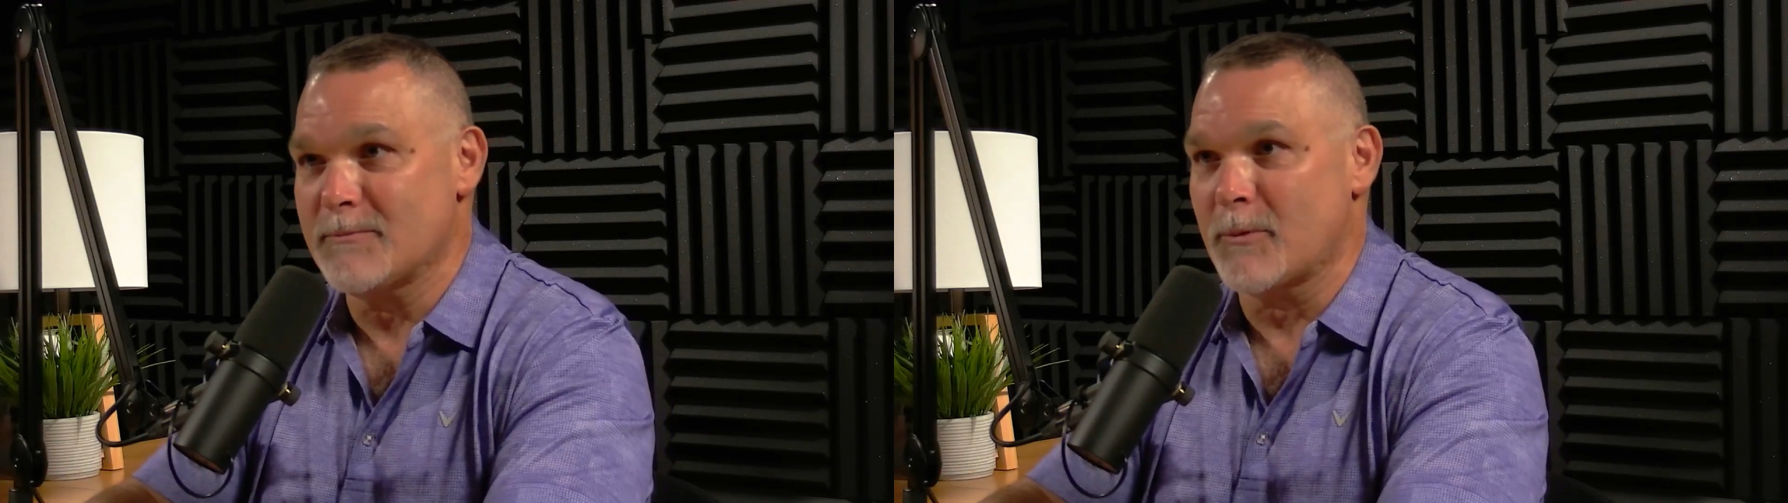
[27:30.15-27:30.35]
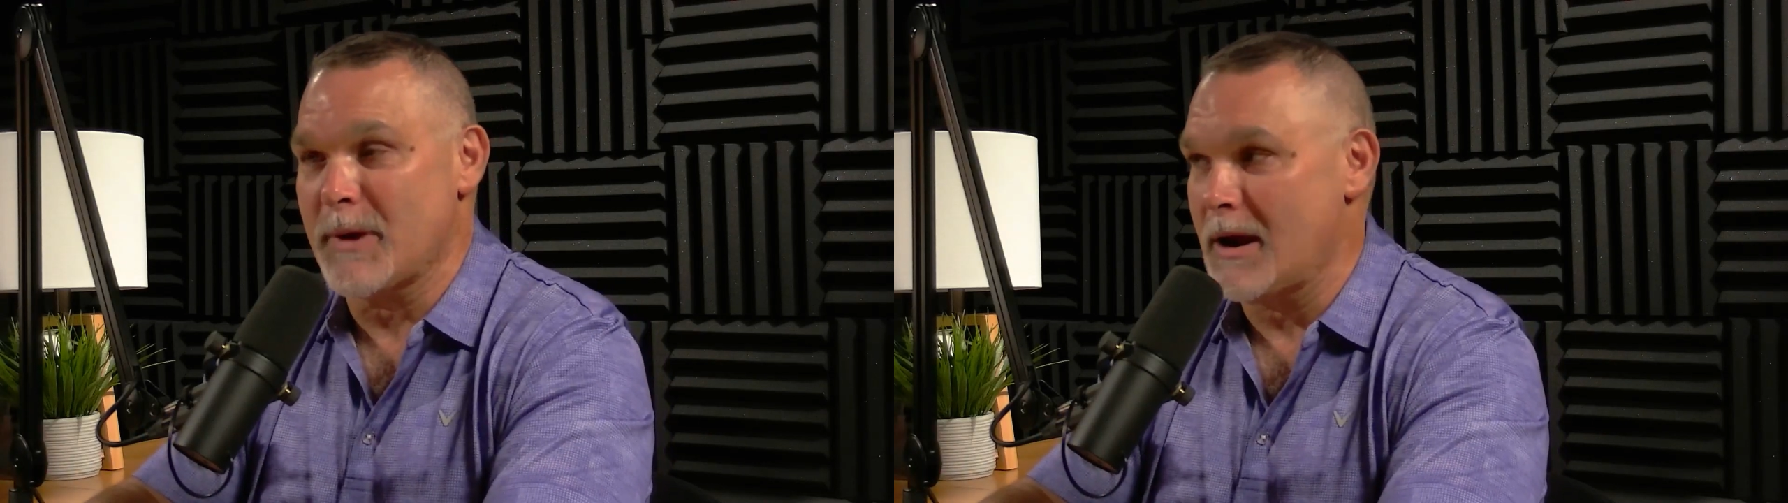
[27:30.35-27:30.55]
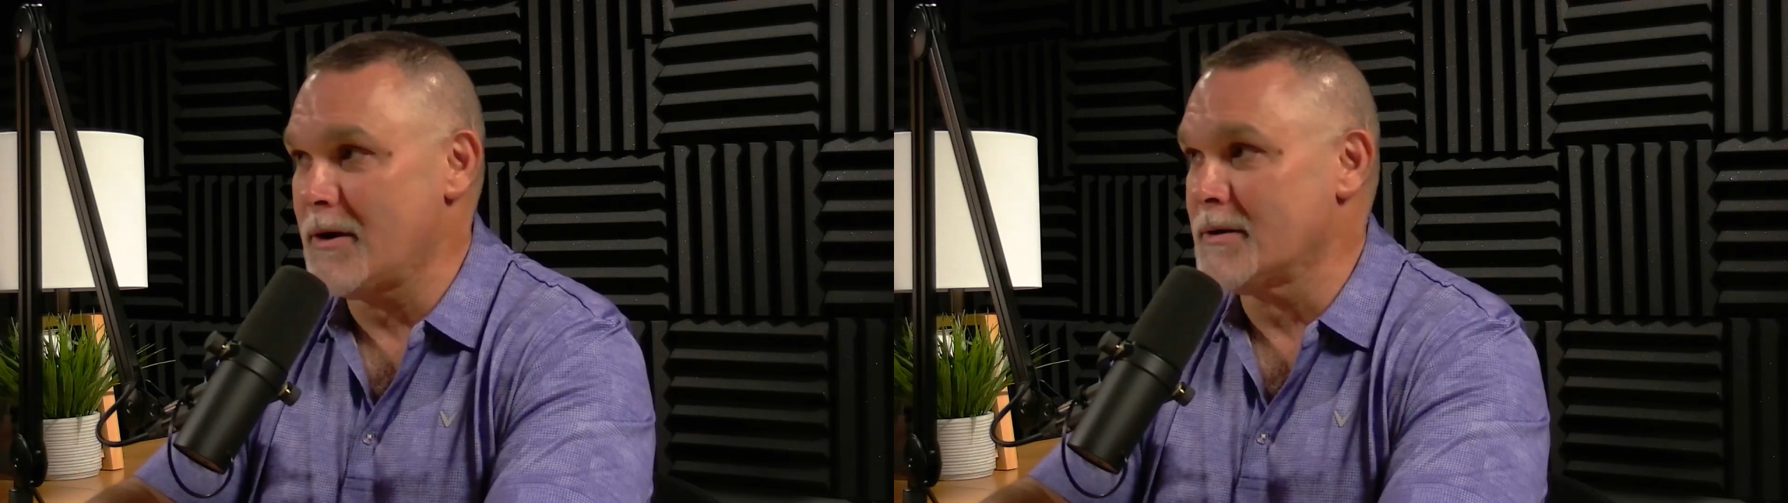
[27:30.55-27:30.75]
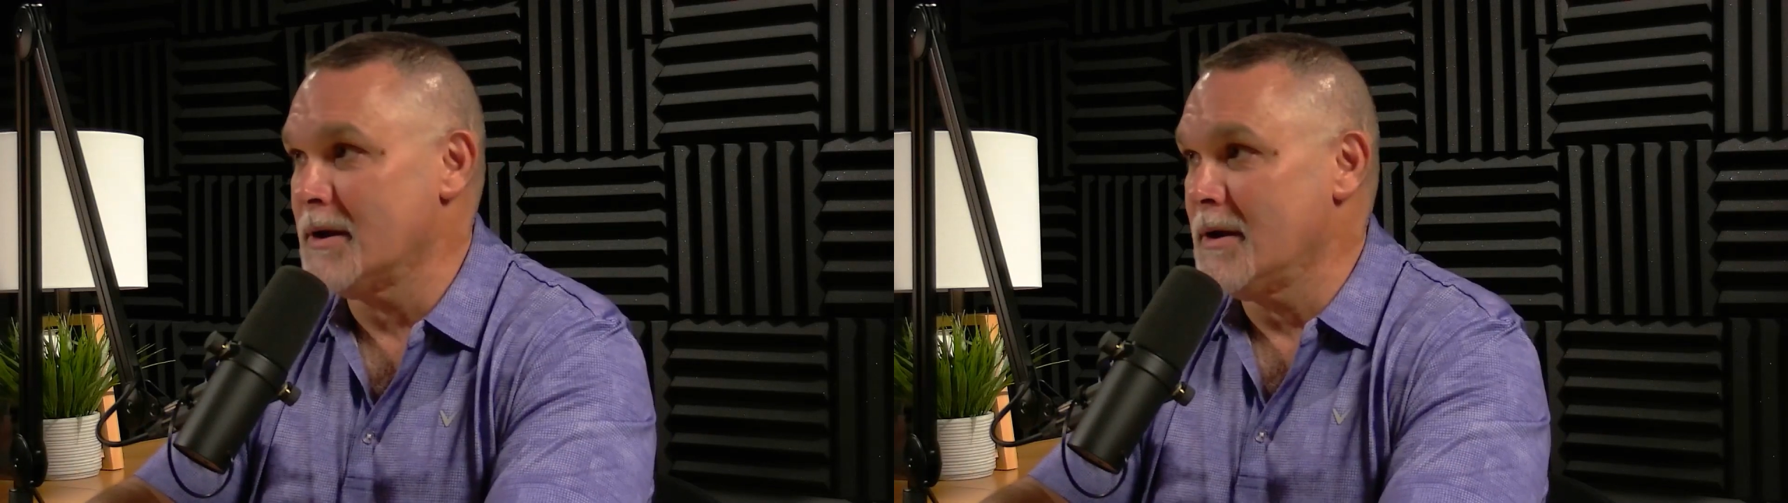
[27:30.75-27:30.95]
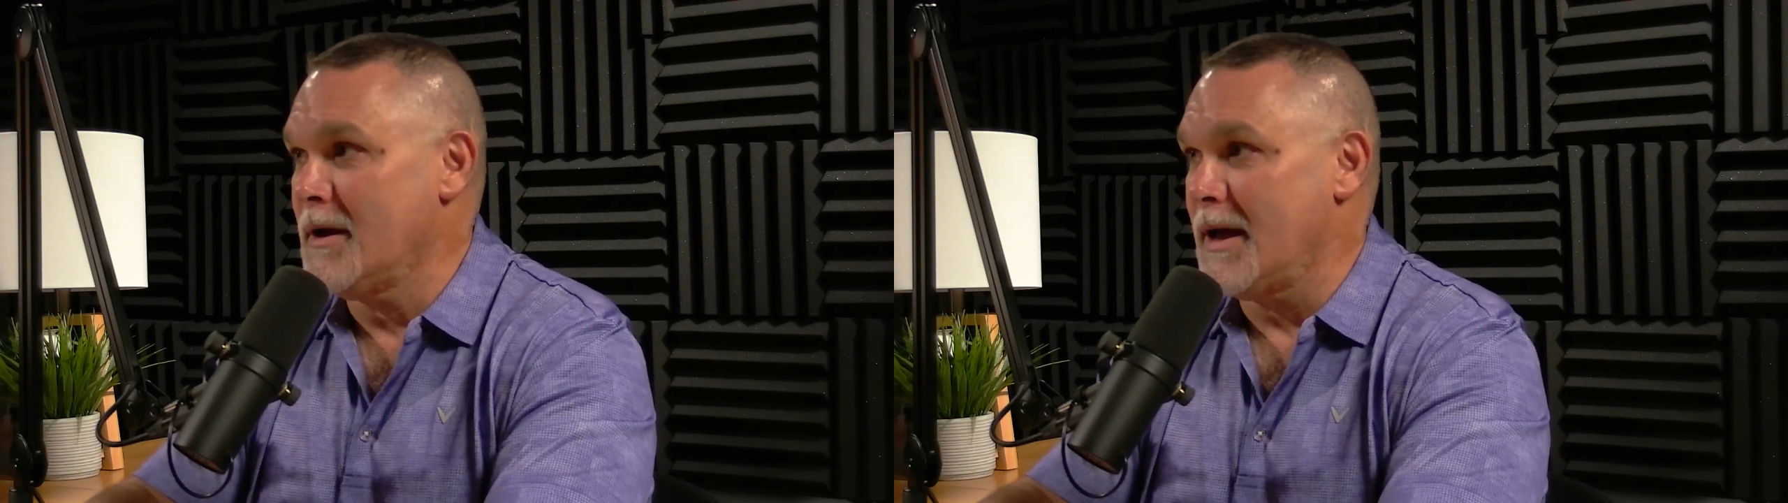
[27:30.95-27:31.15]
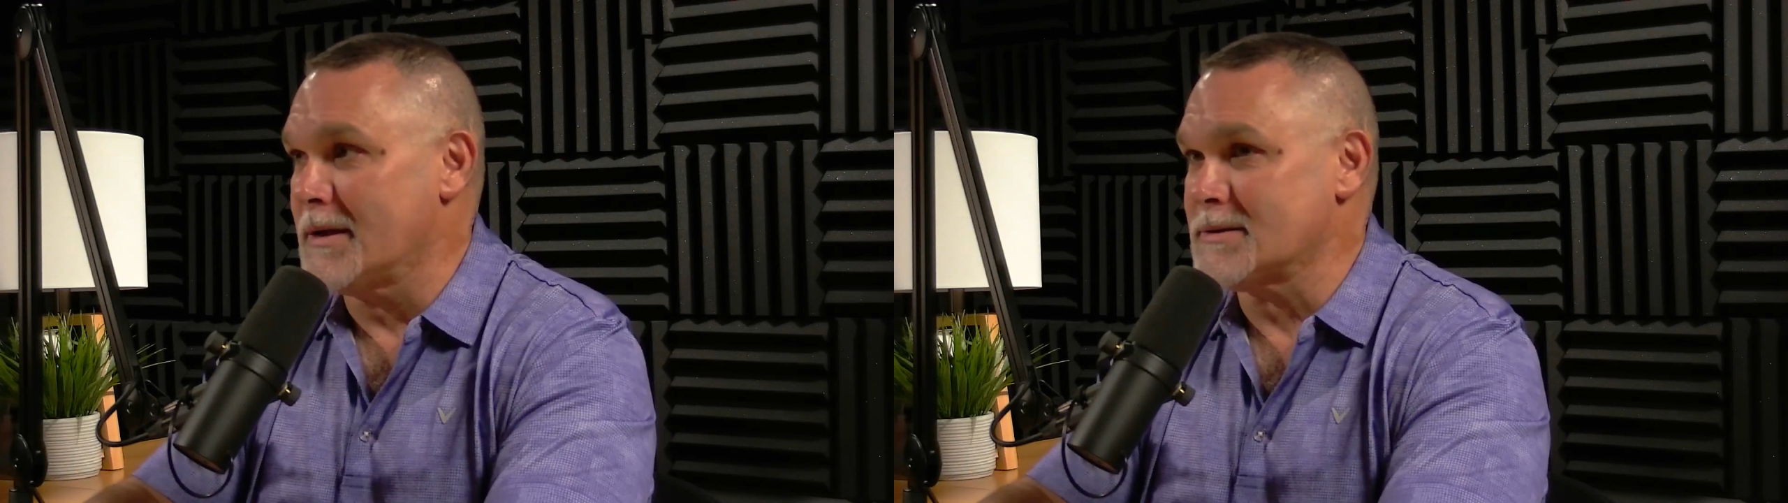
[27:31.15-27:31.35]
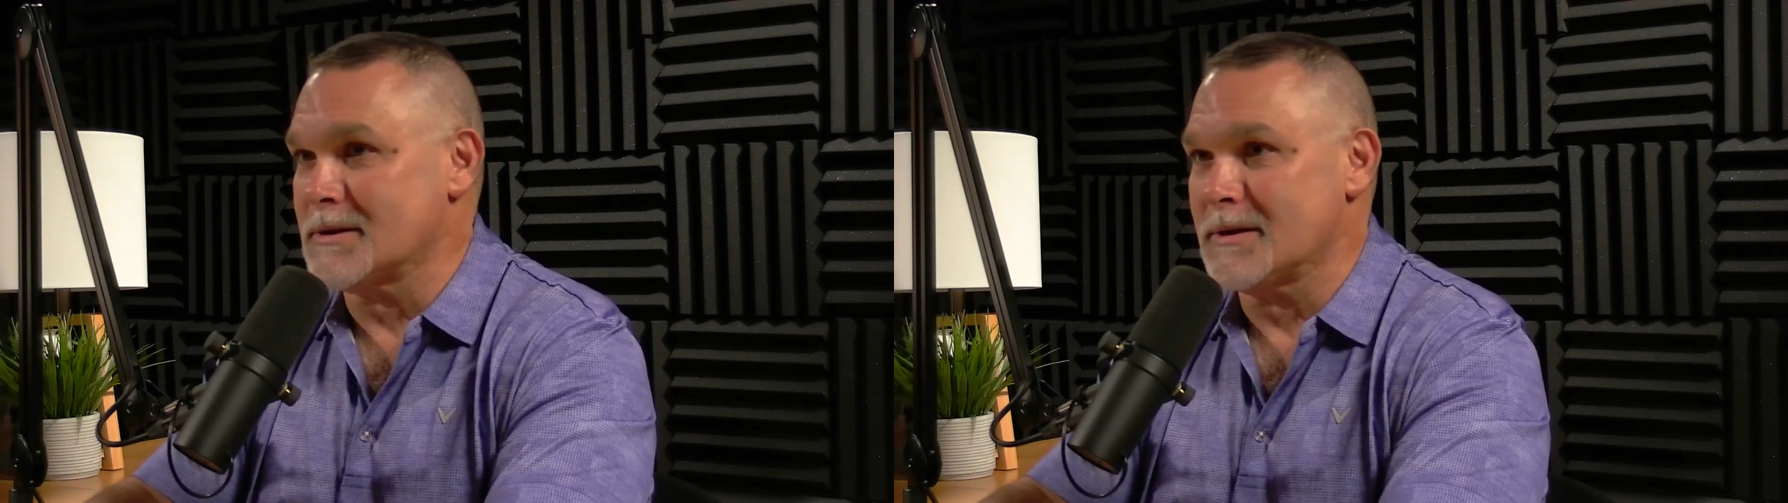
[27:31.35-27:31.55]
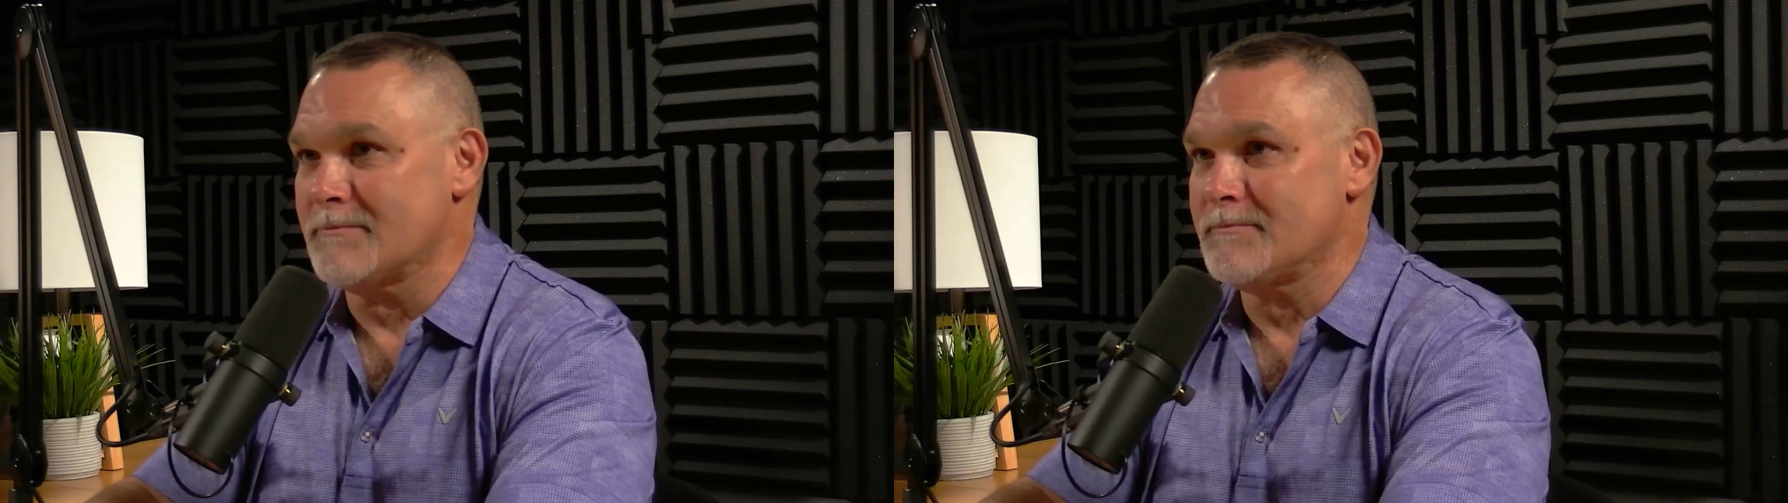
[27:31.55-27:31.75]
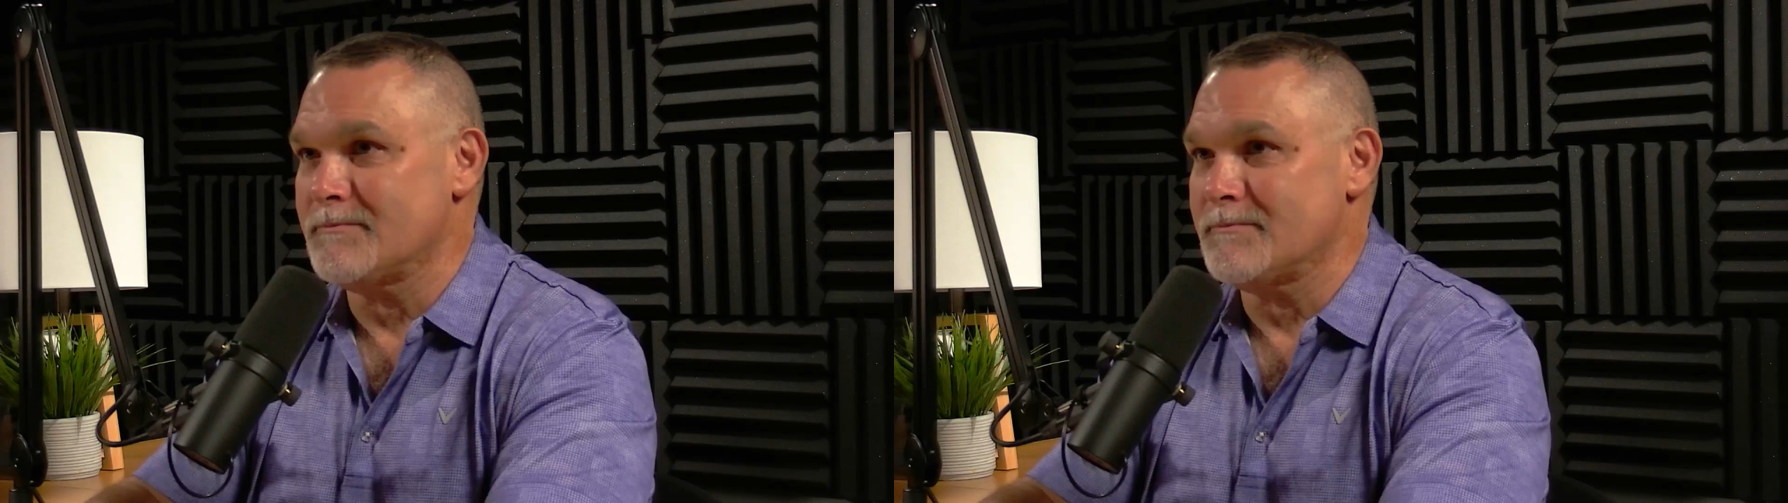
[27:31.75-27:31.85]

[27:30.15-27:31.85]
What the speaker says: prepared as a